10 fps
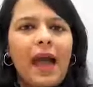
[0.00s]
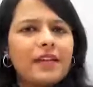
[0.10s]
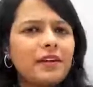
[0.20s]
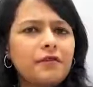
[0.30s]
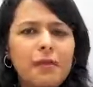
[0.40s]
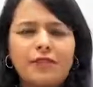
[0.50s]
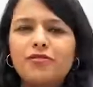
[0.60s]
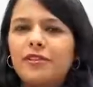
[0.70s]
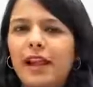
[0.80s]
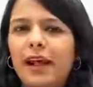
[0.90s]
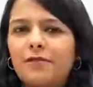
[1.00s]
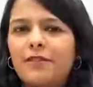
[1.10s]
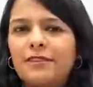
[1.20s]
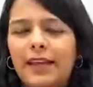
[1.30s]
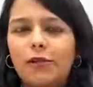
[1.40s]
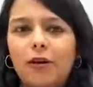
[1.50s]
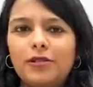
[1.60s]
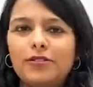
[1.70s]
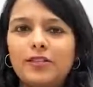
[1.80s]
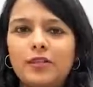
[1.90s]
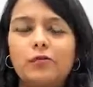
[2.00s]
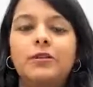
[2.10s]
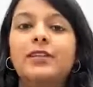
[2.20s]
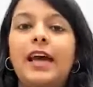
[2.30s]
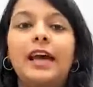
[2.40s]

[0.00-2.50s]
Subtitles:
As I've mentioned that I was a psychology student,